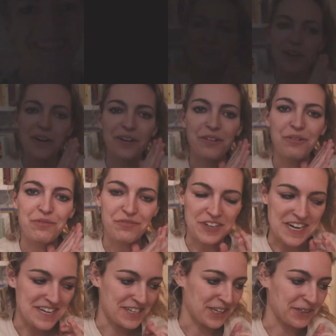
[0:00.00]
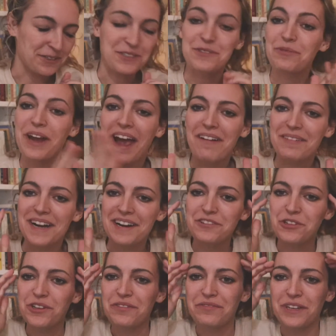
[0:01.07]
Hello, friendos. We haven't
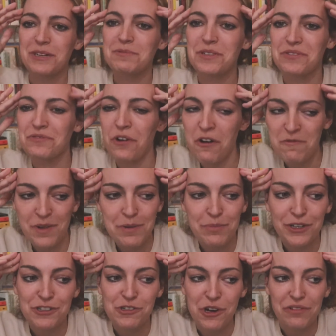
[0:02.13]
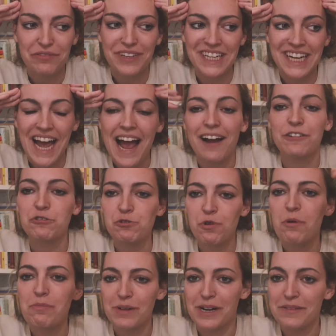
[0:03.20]
actually filmed in front of my bookshelf in
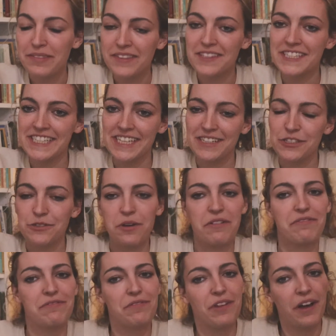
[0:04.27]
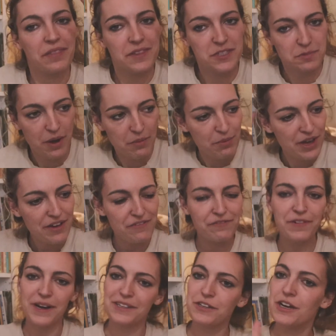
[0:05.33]
actual months, so I thought this might be a
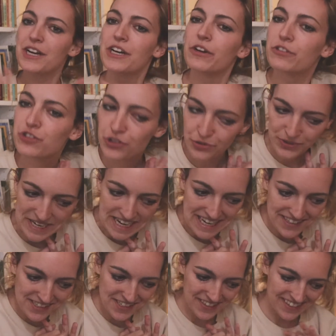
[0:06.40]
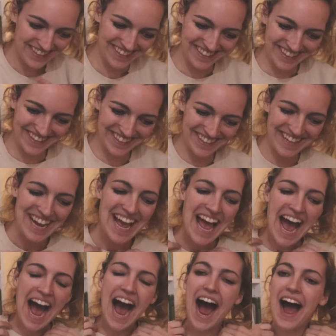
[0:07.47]
fun treat.
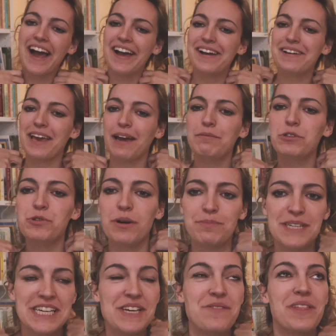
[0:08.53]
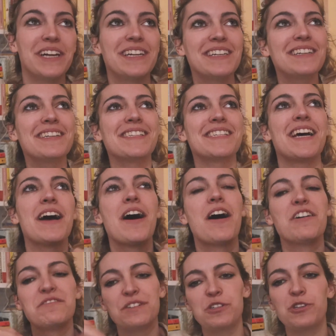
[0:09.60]
I came to update you that it is
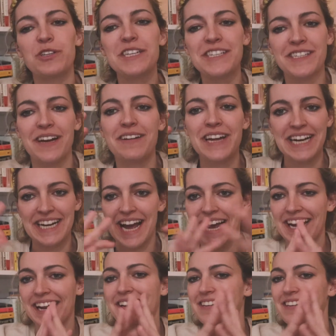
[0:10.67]
officially Sunday night.